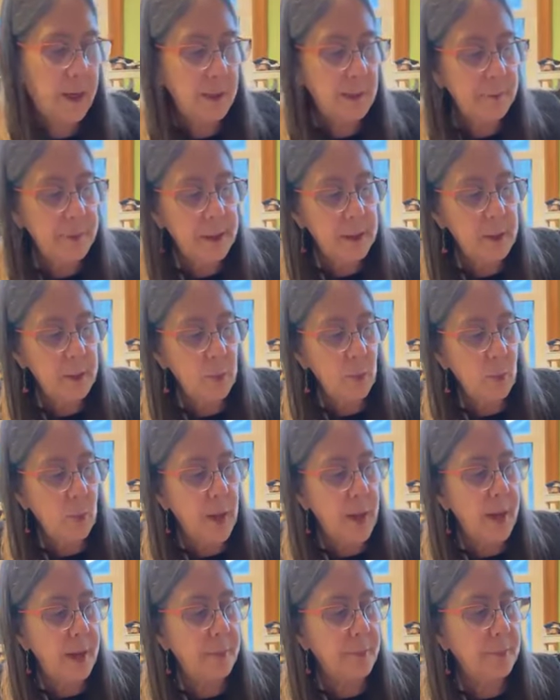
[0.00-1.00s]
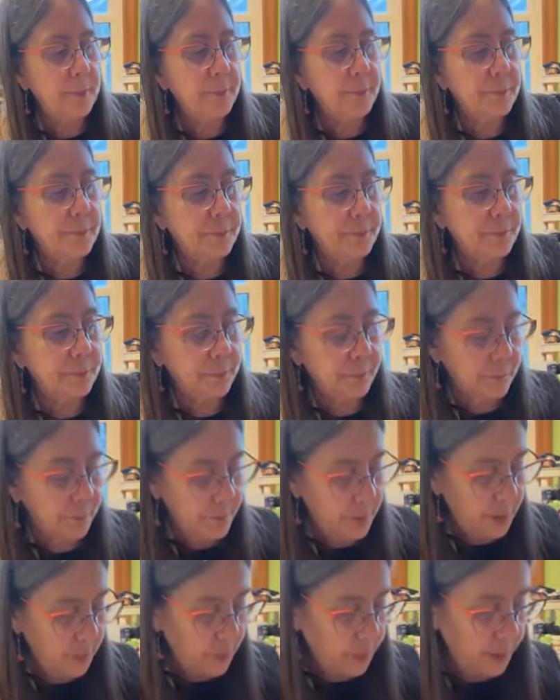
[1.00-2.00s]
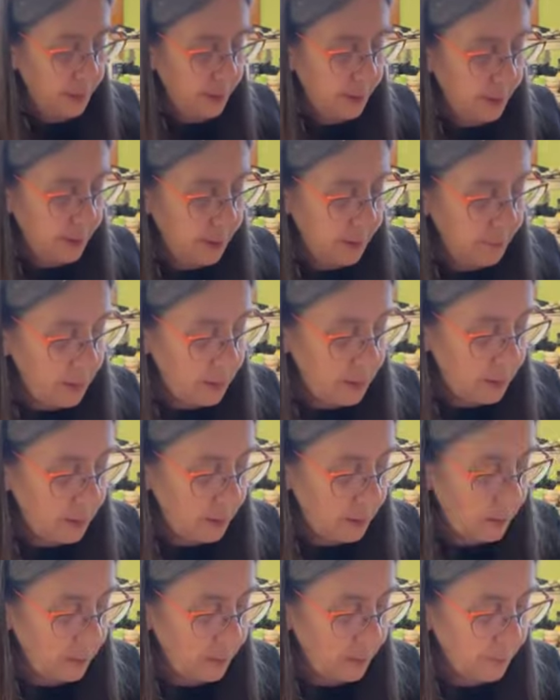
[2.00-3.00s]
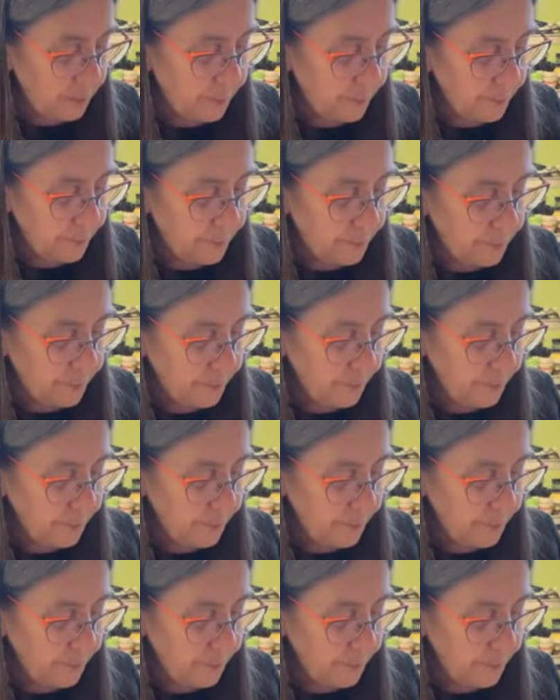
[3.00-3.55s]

All right, let me get it wet. Then we're going to come in here.